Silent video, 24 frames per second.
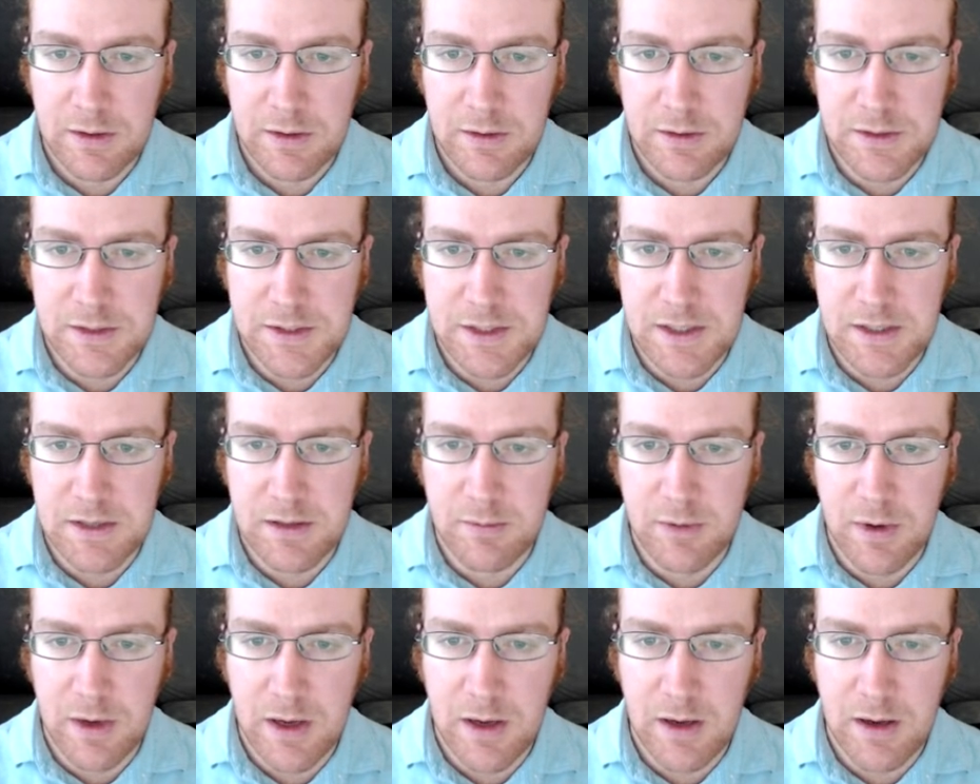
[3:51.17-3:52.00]
Because then
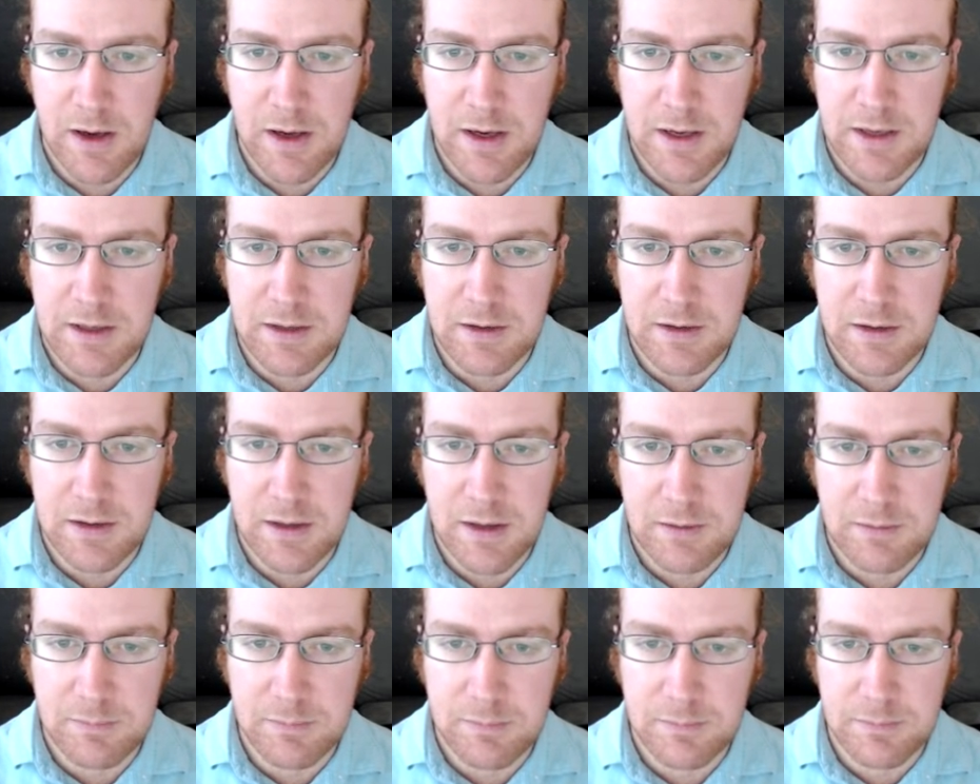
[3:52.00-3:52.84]
I can,
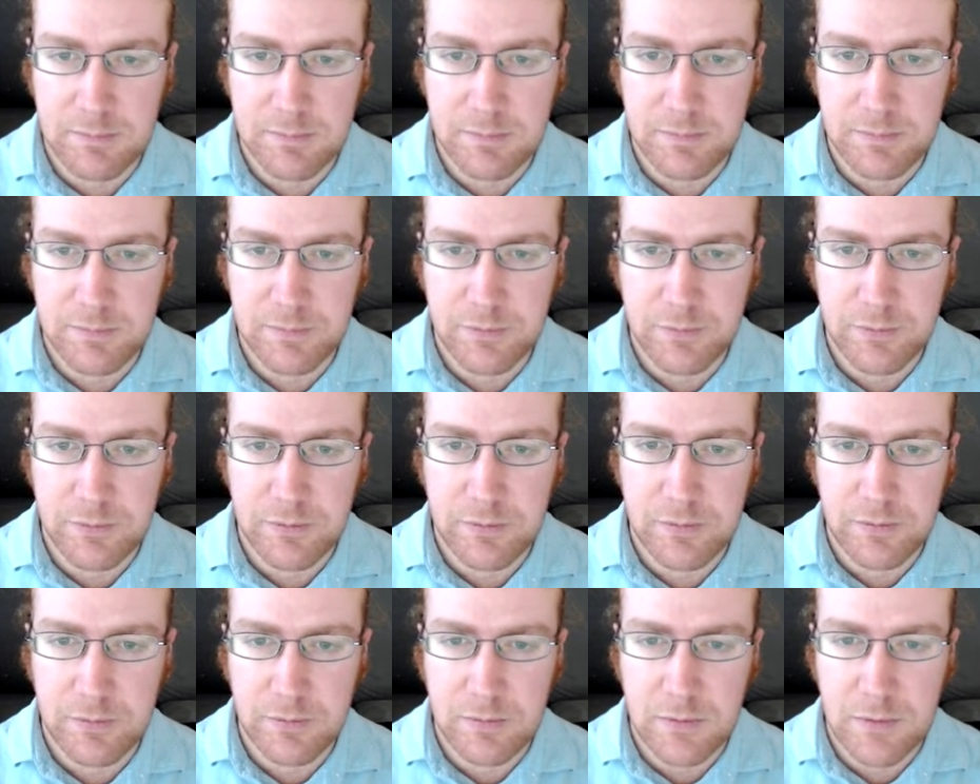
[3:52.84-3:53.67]

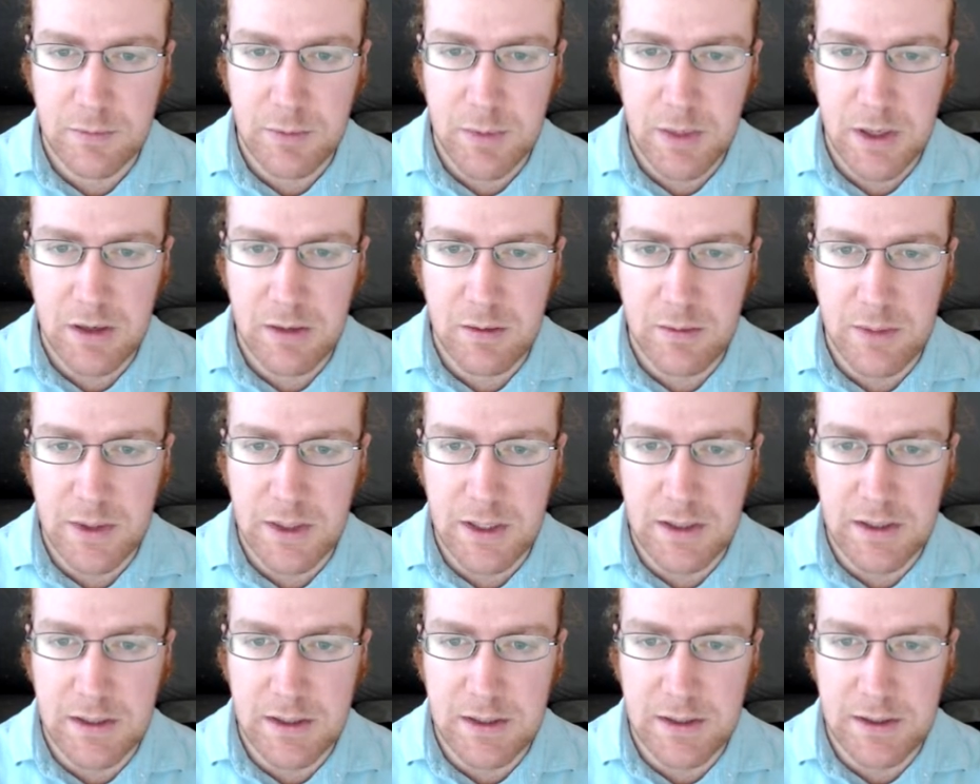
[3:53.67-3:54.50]
depending on what
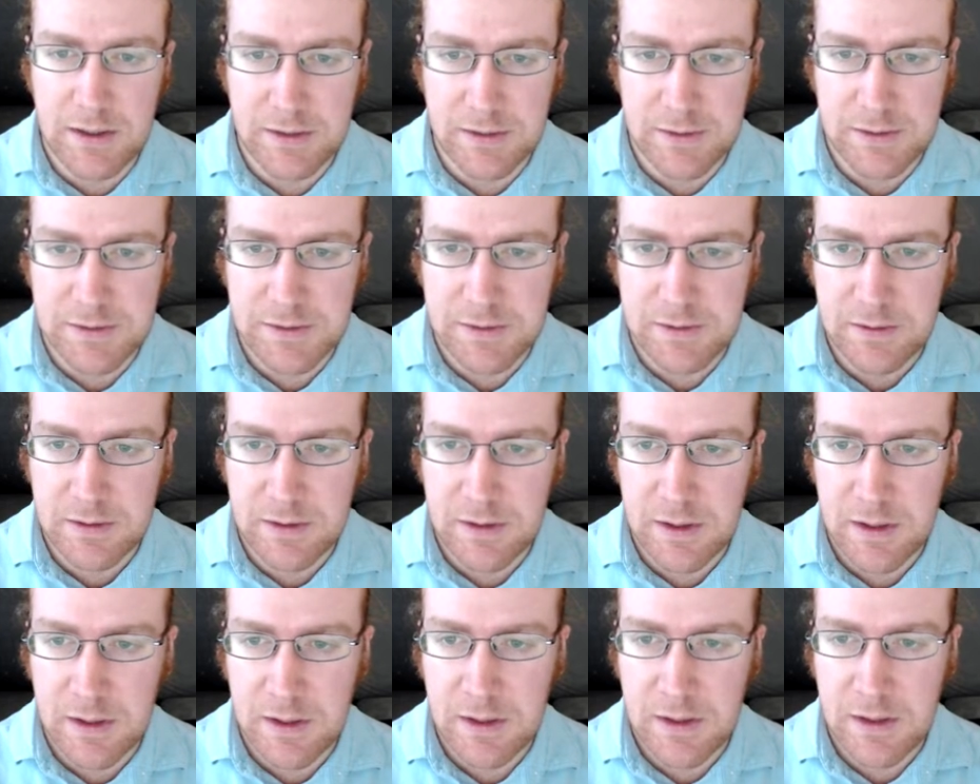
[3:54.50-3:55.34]
he does,
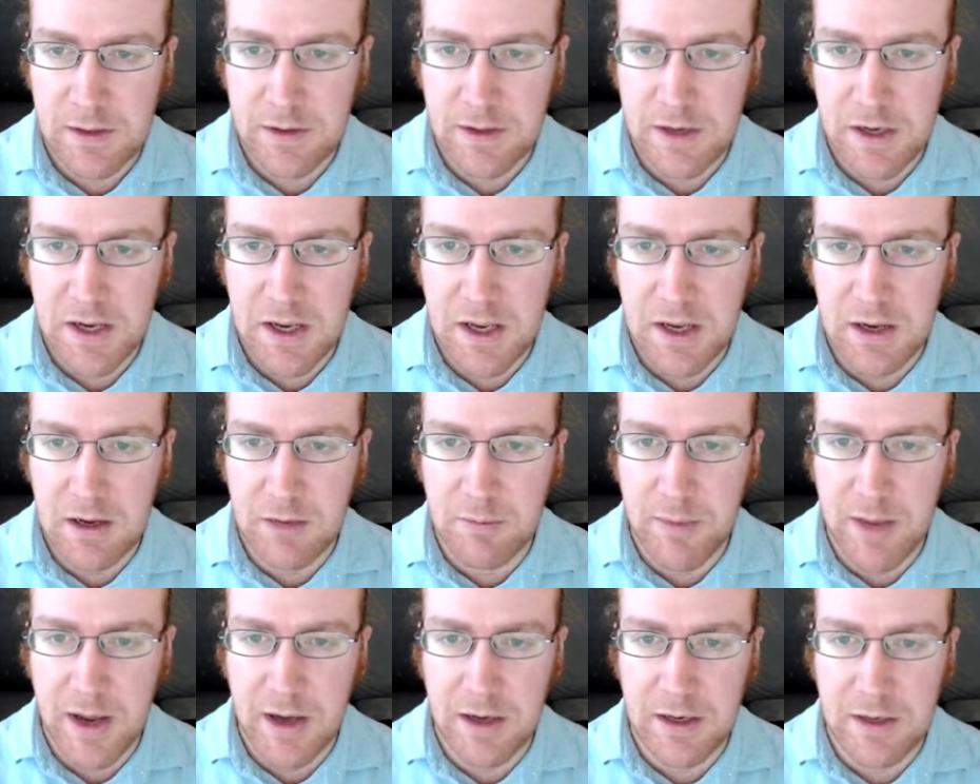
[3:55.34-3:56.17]
then I can
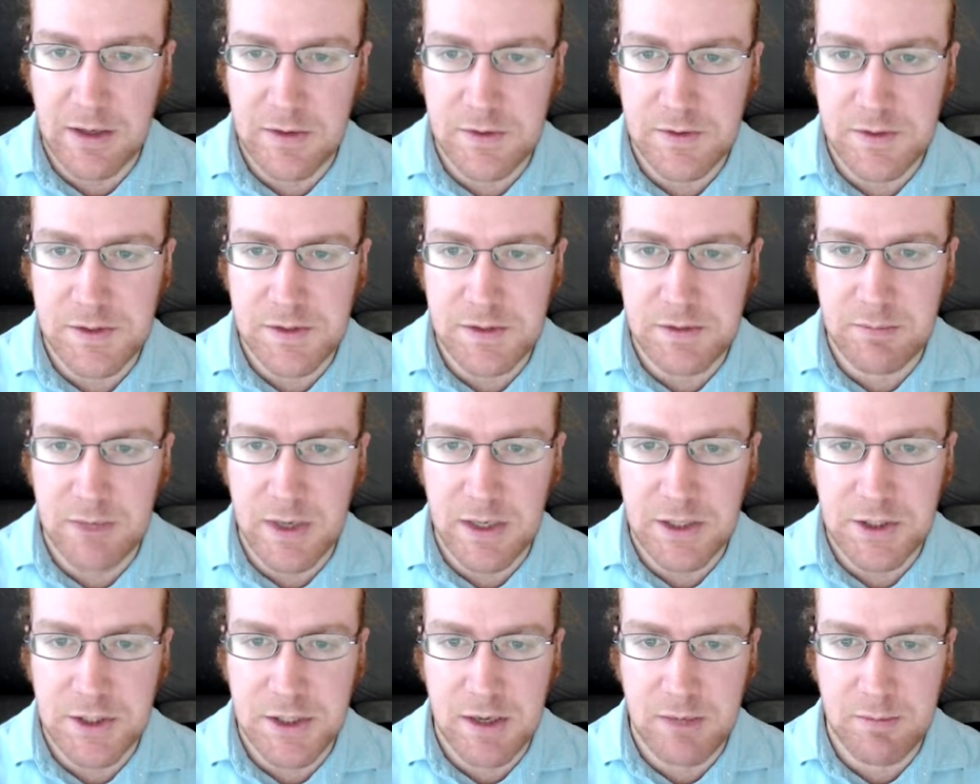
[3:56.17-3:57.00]
come back and use this and
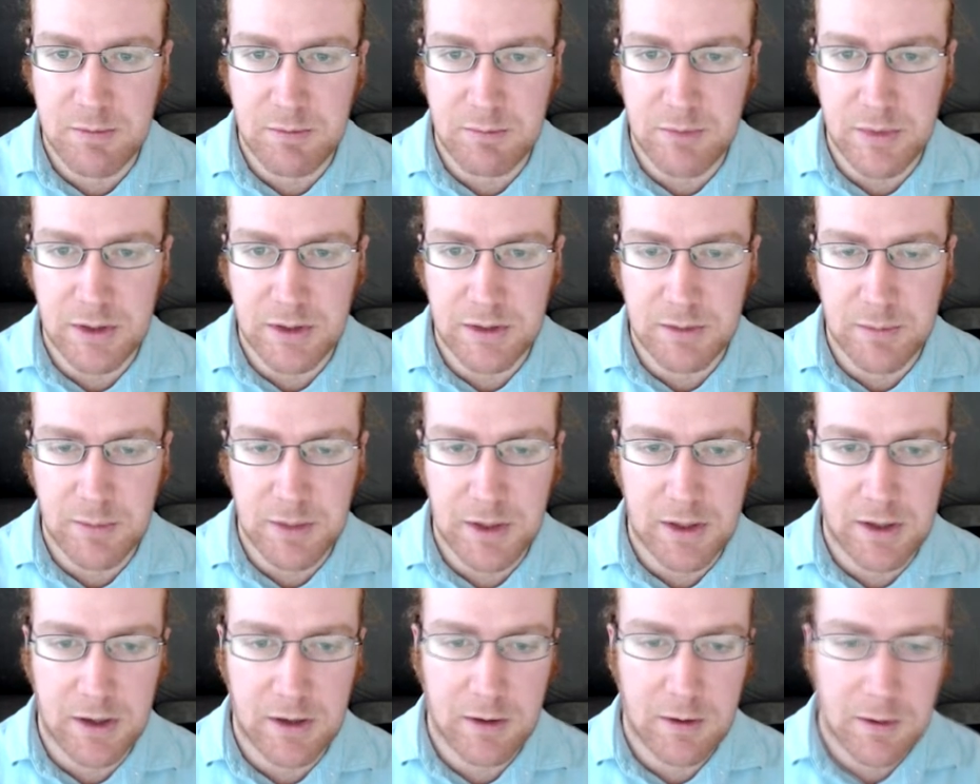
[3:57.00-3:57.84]
make shape and build up
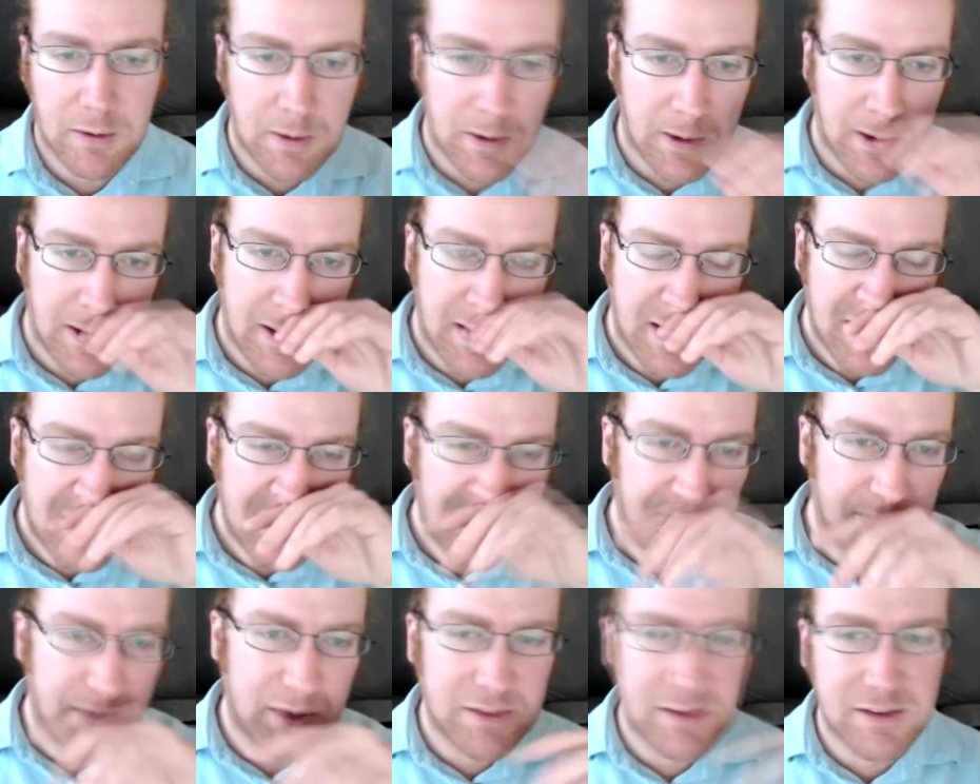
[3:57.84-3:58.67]
in here.
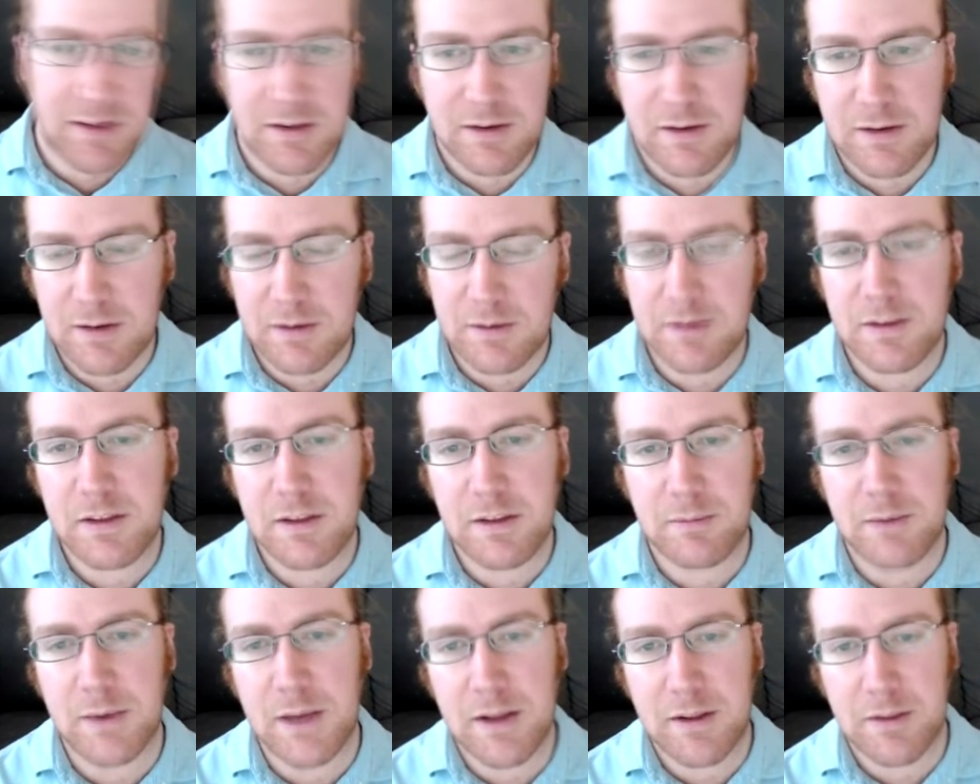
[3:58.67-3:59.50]
But
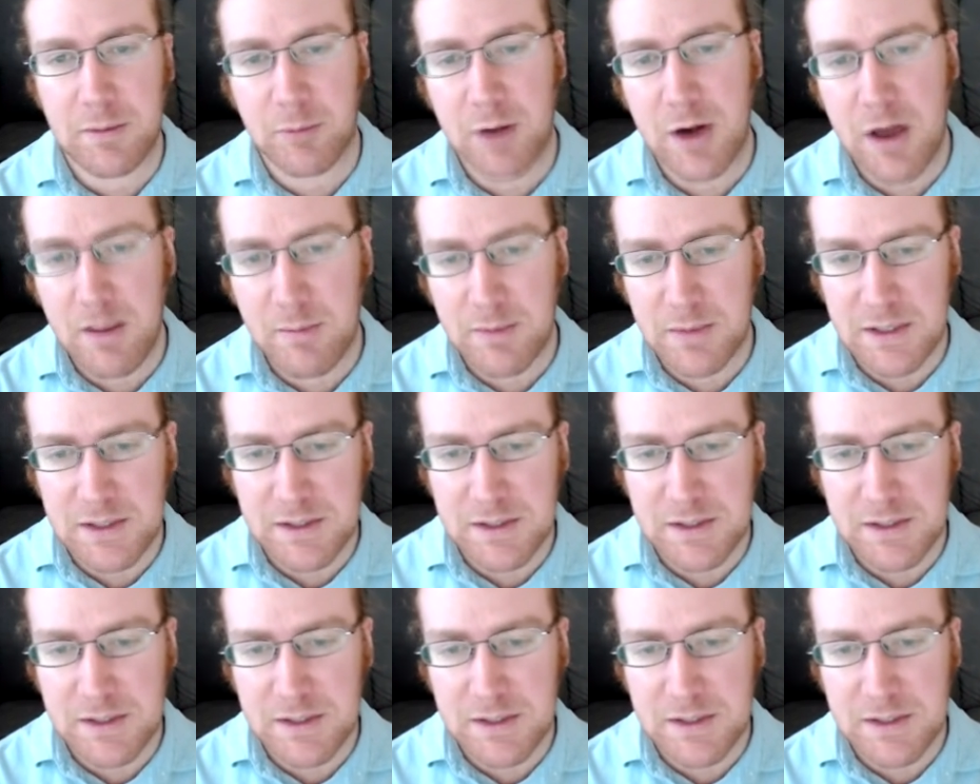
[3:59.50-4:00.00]
the problem